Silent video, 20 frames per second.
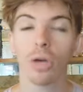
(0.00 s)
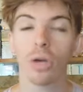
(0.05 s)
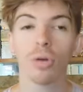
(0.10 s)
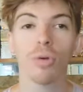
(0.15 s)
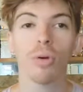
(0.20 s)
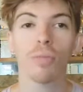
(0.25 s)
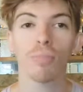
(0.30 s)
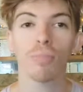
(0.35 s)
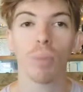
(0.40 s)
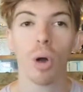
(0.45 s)
who
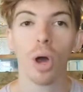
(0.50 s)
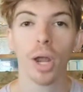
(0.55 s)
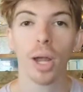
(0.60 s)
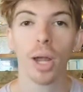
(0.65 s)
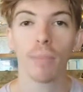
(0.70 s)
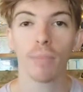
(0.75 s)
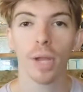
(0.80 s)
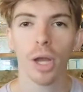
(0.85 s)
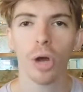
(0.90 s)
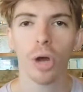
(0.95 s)
have bought
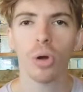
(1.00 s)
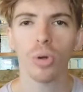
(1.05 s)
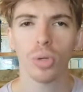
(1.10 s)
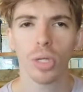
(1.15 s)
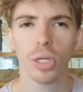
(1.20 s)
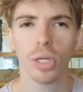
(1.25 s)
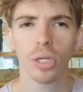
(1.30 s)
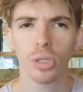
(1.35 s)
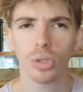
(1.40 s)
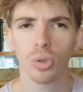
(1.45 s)
up and owned
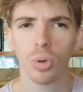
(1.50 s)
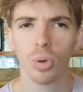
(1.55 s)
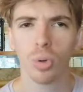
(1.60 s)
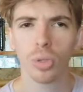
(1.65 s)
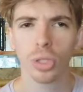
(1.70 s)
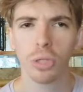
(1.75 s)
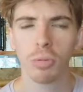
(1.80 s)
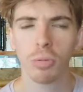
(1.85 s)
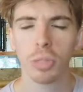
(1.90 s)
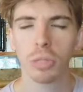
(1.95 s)
and control
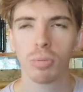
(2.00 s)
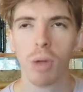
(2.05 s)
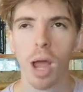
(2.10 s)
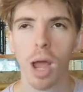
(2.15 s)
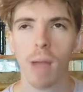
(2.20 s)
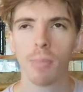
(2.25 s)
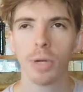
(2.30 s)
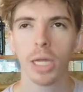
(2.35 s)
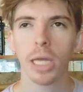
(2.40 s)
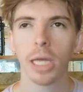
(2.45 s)
so much
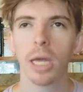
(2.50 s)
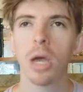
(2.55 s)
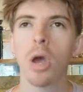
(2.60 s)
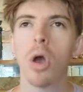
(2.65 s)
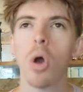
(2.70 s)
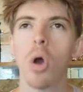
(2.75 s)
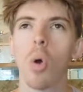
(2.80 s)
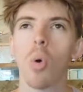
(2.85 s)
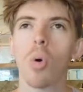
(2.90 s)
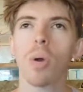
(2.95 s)
property,
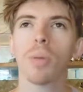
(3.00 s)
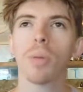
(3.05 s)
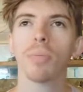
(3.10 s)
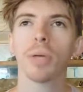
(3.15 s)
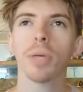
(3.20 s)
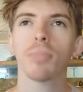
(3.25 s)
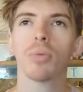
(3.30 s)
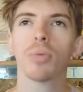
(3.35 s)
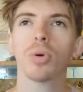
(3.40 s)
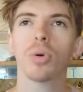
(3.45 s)
or
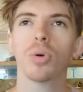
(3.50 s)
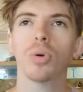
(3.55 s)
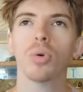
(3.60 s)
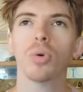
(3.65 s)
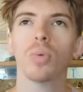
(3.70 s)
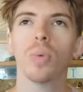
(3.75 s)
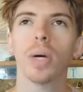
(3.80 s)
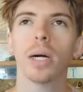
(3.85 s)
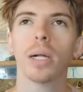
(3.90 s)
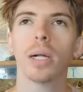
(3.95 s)
people who
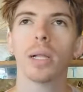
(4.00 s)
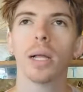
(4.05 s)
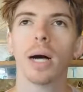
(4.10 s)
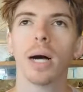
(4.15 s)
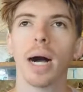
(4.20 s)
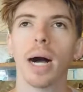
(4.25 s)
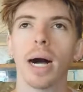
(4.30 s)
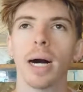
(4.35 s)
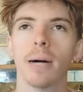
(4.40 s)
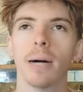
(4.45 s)
will
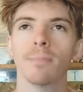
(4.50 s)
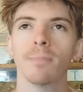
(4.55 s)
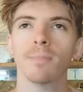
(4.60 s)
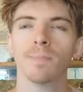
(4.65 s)
um,